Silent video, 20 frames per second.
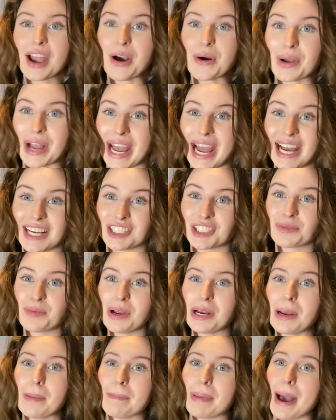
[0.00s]
Okay, I just
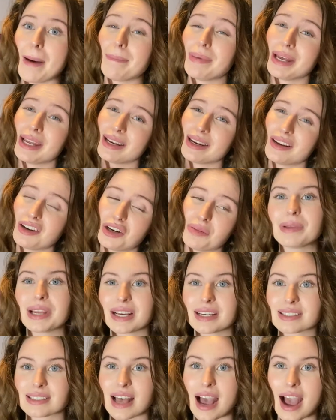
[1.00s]
wanted to pop in here
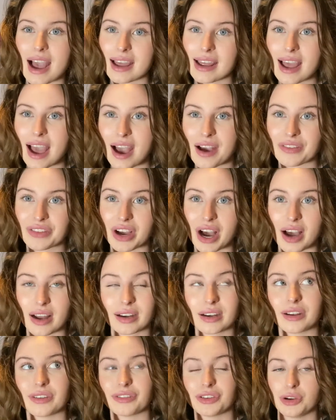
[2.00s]
because I have
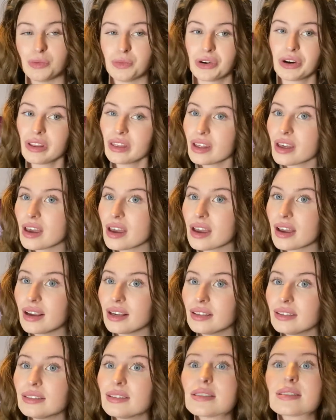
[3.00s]
gotten a few more
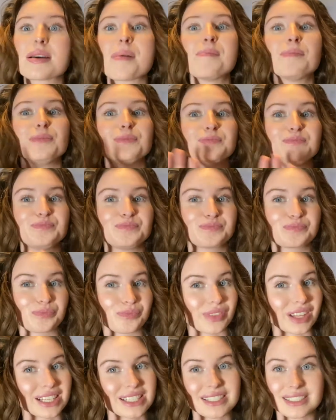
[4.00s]
things
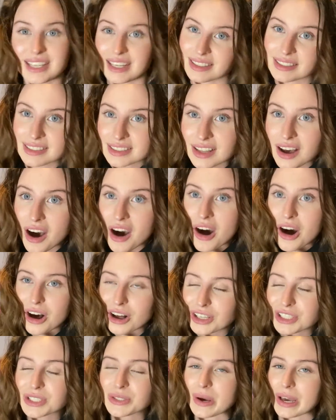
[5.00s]
since the
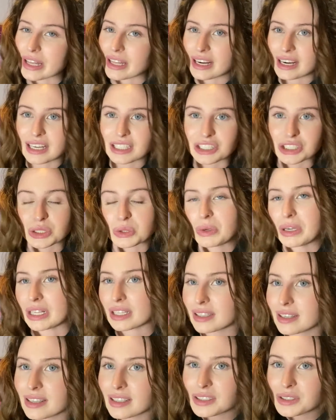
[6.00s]
haul so i thought i just
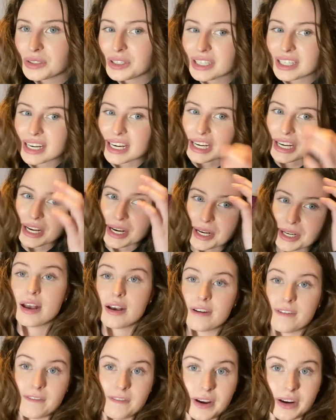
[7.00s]
quickly included in here
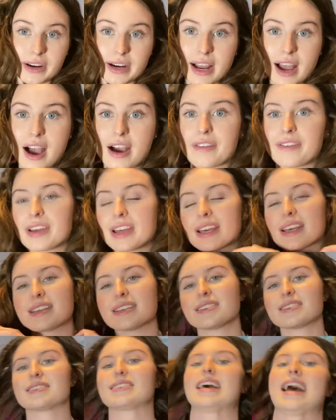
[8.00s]
very
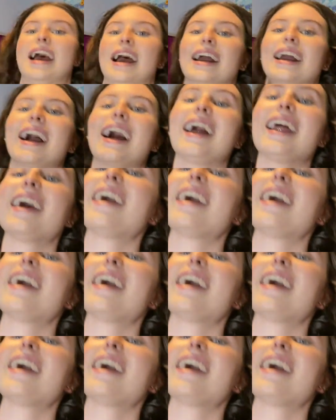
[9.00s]
obvious i got